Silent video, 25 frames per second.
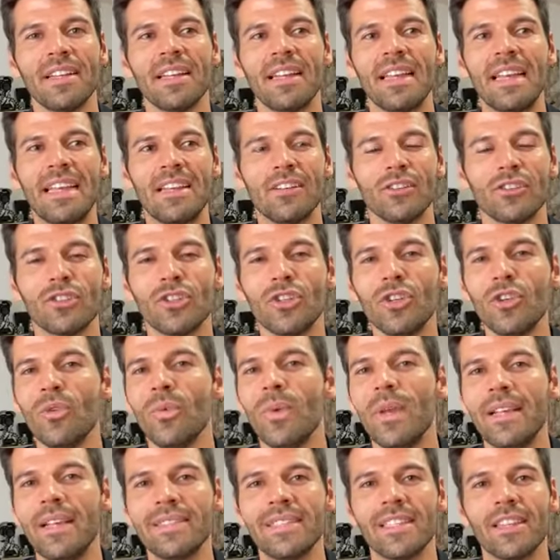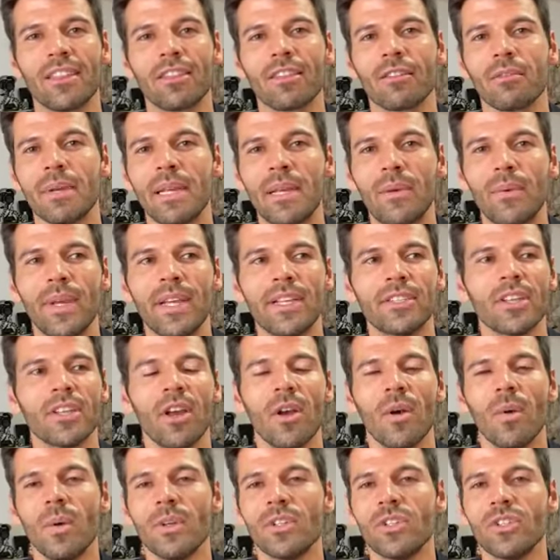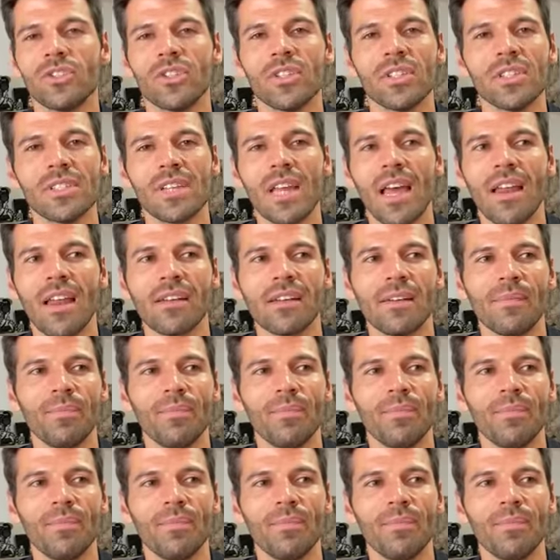in 2 weeks and 3 weeks, which is just not